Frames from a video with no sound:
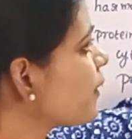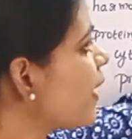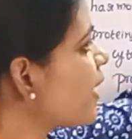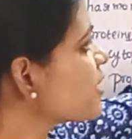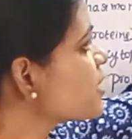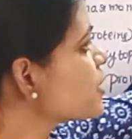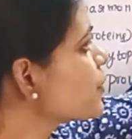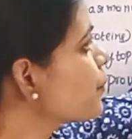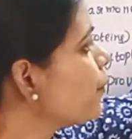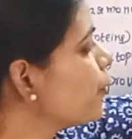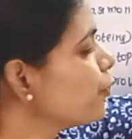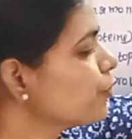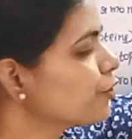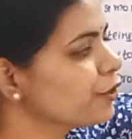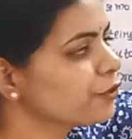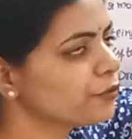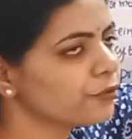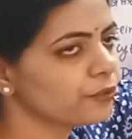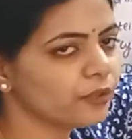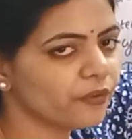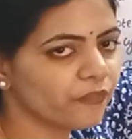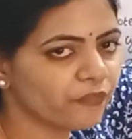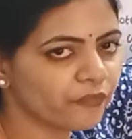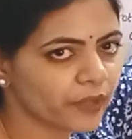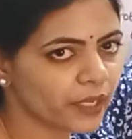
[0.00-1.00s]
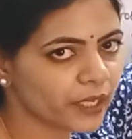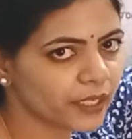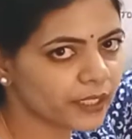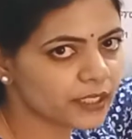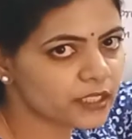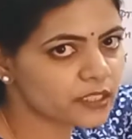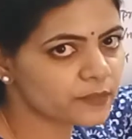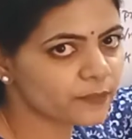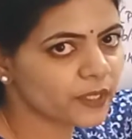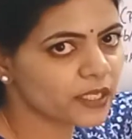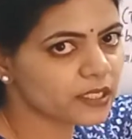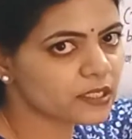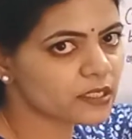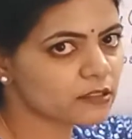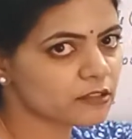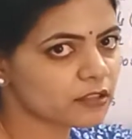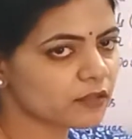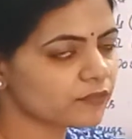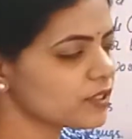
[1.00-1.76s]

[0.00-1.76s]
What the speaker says: transported to the various places